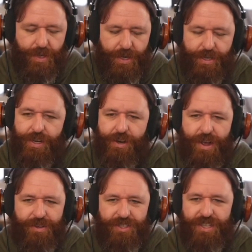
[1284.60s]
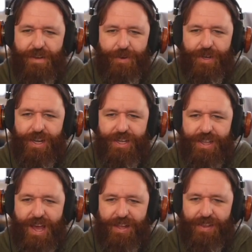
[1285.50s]
And you hear how it's never
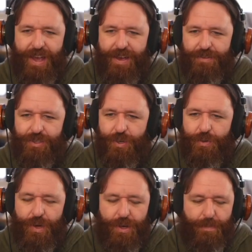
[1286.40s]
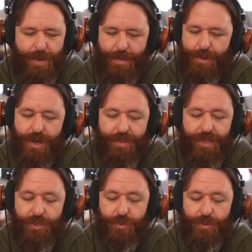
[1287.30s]
getting that loud. So maybe on
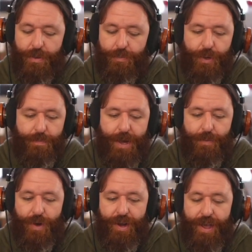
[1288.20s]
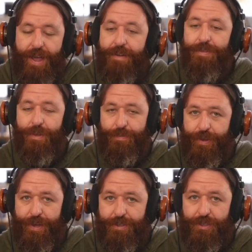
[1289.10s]
this drum, we might want to have the
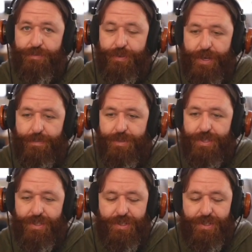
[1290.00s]
phase flipped.